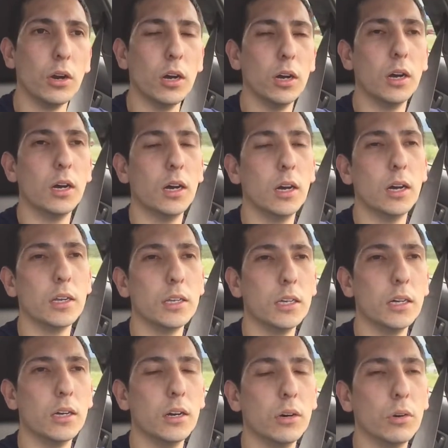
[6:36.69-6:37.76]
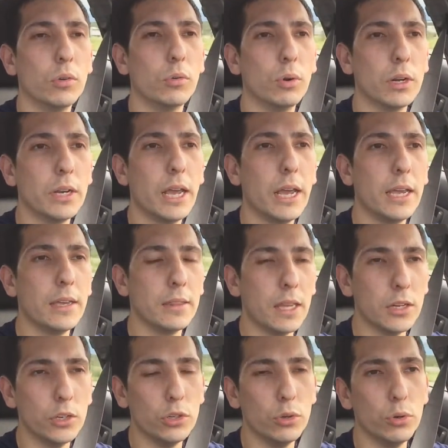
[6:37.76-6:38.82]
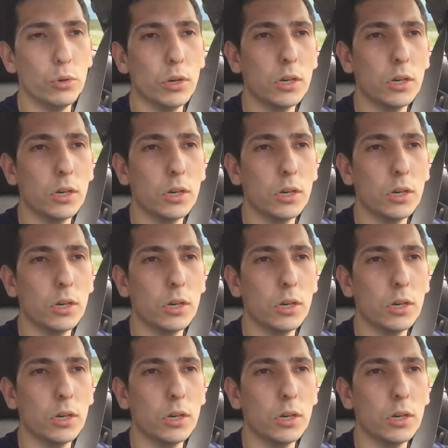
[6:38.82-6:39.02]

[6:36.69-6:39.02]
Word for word: uh, you know, one day and then do